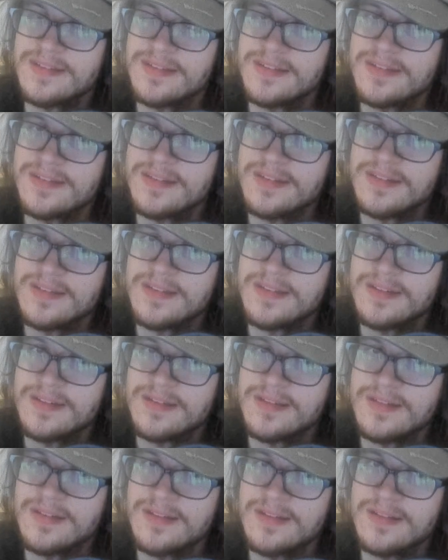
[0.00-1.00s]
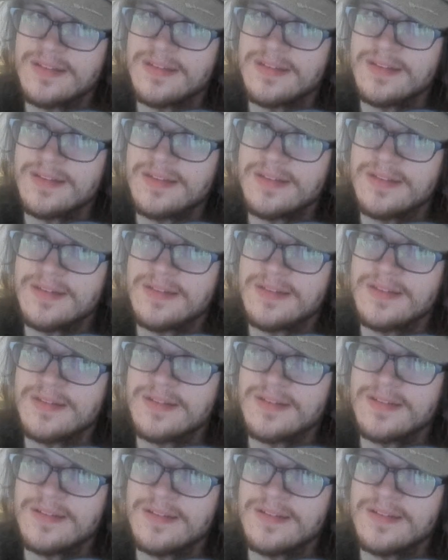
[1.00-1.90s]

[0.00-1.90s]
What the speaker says: No one is speaking in this clip.